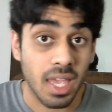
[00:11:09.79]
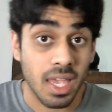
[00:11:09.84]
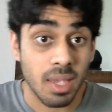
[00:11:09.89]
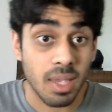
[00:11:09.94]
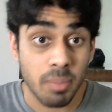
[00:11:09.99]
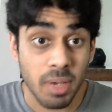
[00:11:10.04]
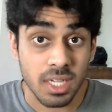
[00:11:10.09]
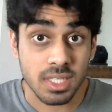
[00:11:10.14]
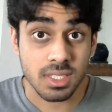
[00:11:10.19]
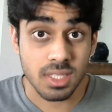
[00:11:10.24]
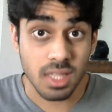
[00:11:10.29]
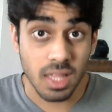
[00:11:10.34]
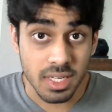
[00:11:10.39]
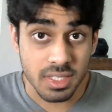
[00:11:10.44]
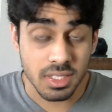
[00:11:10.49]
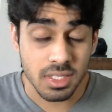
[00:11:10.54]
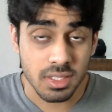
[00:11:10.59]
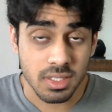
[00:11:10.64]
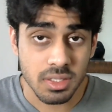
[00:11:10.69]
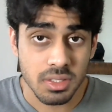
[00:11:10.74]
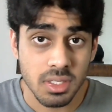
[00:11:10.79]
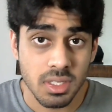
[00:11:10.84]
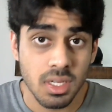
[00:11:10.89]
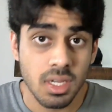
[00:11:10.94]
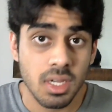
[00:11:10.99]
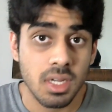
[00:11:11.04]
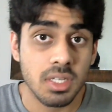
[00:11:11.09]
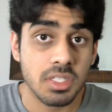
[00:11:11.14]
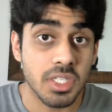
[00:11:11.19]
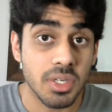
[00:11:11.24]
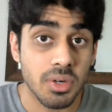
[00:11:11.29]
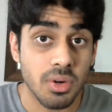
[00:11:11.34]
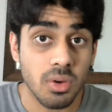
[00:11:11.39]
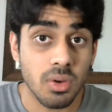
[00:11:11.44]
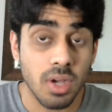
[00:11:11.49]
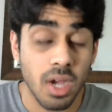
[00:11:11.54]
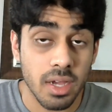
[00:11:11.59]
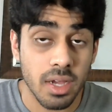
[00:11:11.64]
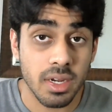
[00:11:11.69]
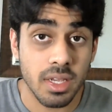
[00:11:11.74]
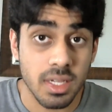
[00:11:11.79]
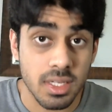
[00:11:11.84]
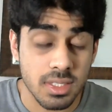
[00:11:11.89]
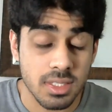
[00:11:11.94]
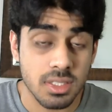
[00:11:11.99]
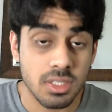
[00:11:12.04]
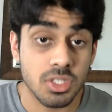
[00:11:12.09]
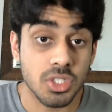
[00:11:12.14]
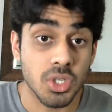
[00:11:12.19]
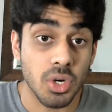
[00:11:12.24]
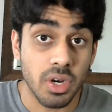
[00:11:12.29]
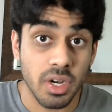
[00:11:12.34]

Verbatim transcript: Apex Legends, Shirogane's sugar